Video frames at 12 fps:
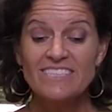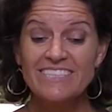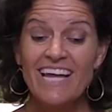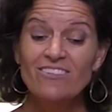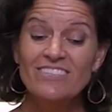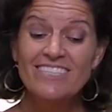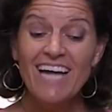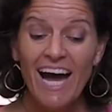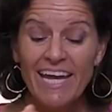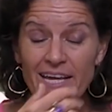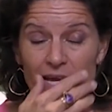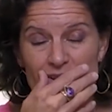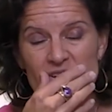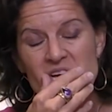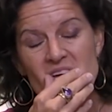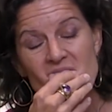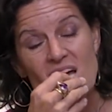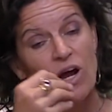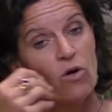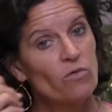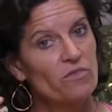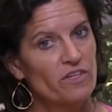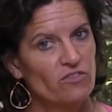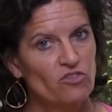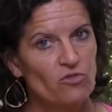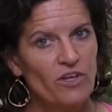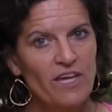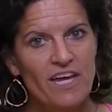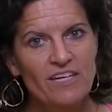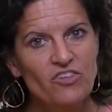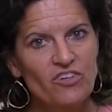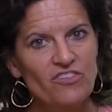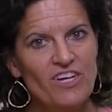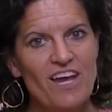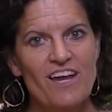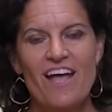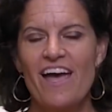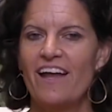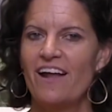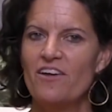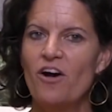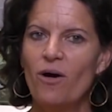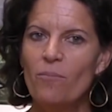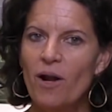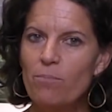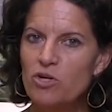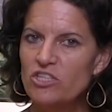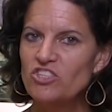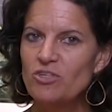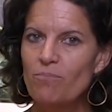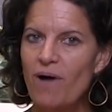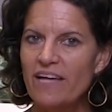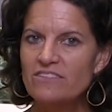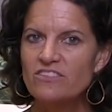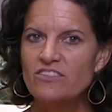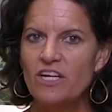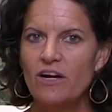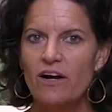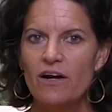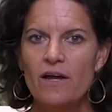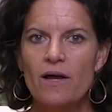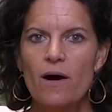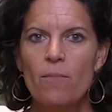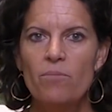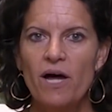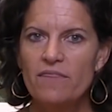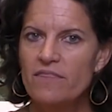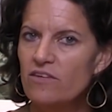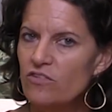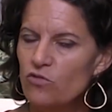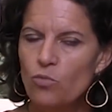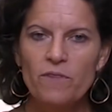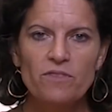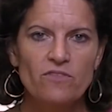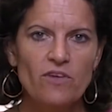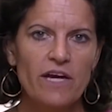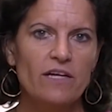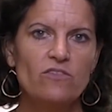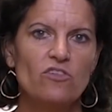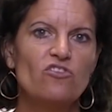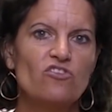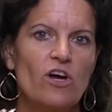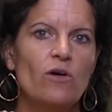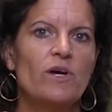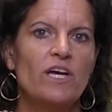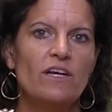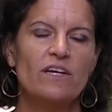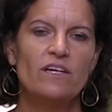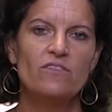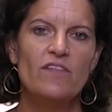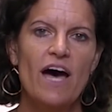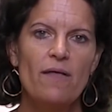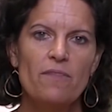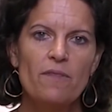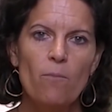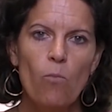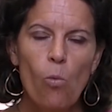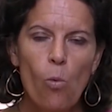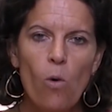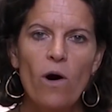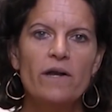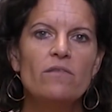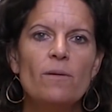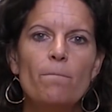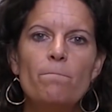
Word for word: Now, diet. This is really interesting, and I know I'm gonna push some buttons here, but this is what the science is showing is that the one of the